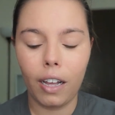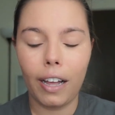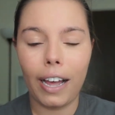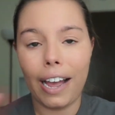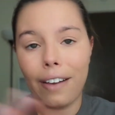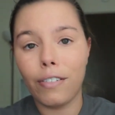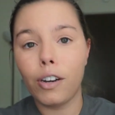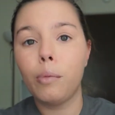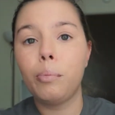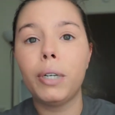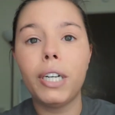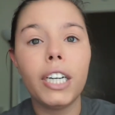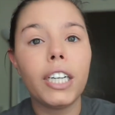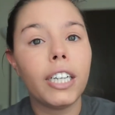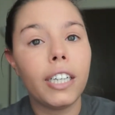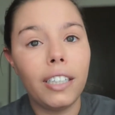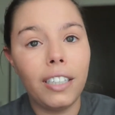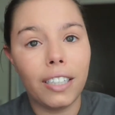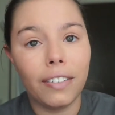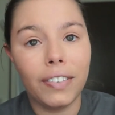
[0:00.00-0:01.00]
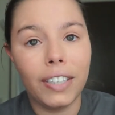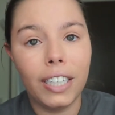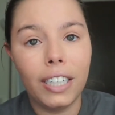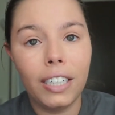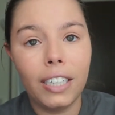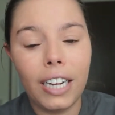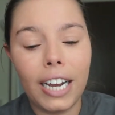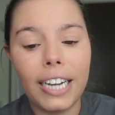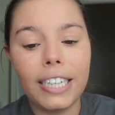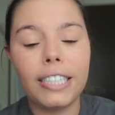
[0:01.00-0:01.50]
I felt pretty good
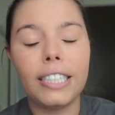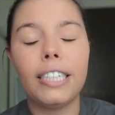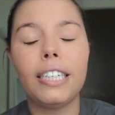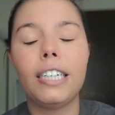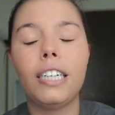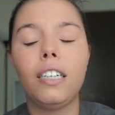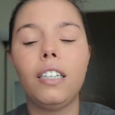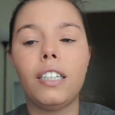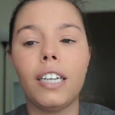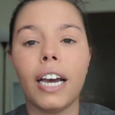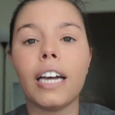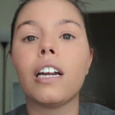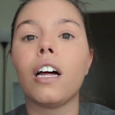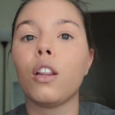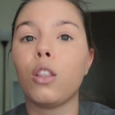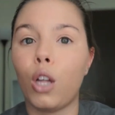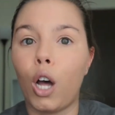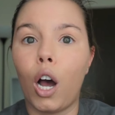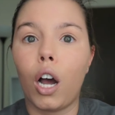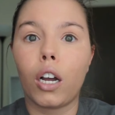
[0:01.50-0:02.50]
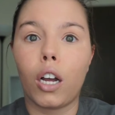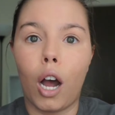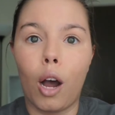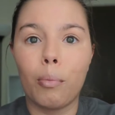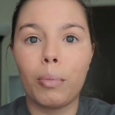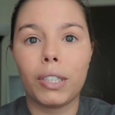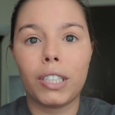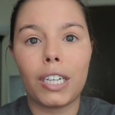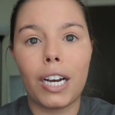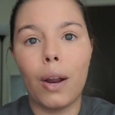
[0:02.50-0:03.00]
leaving. I did get a lot
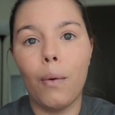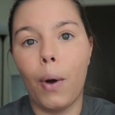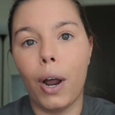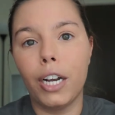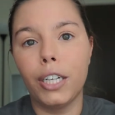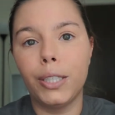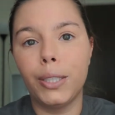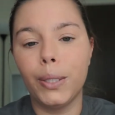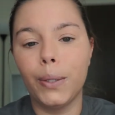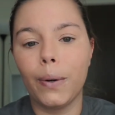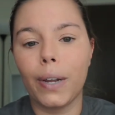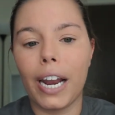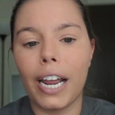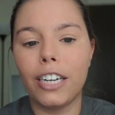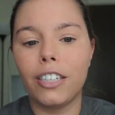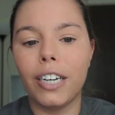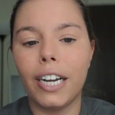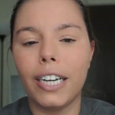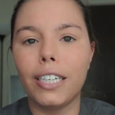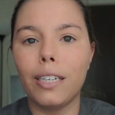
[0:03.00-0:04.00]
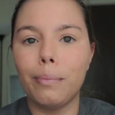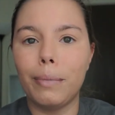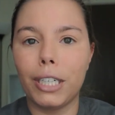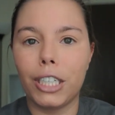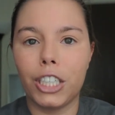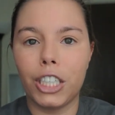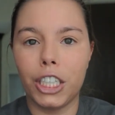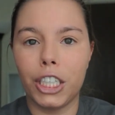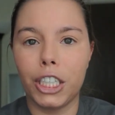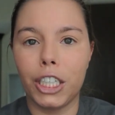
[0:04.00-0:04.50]
accomplished that I wanted to, and I tried to make
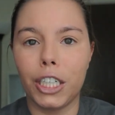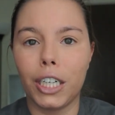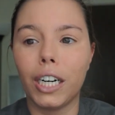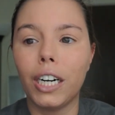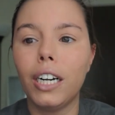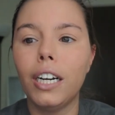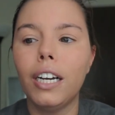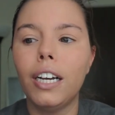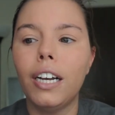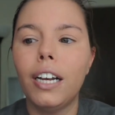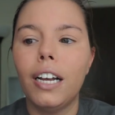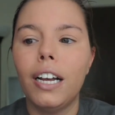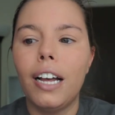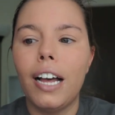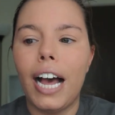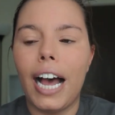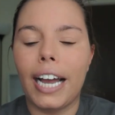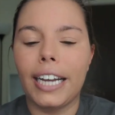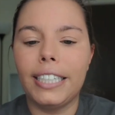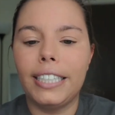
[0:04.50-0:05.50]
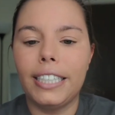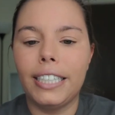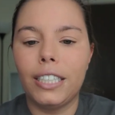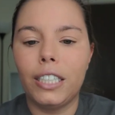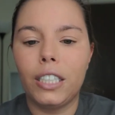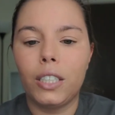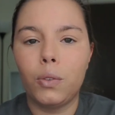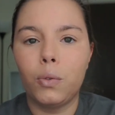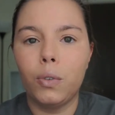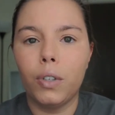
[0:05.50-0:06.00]
sure I did
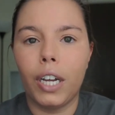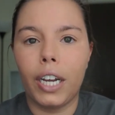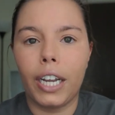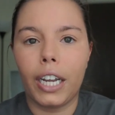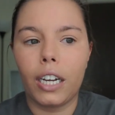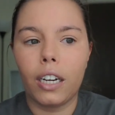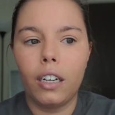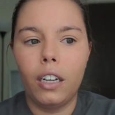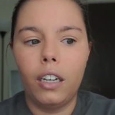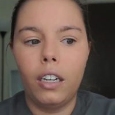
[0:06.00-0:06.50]
like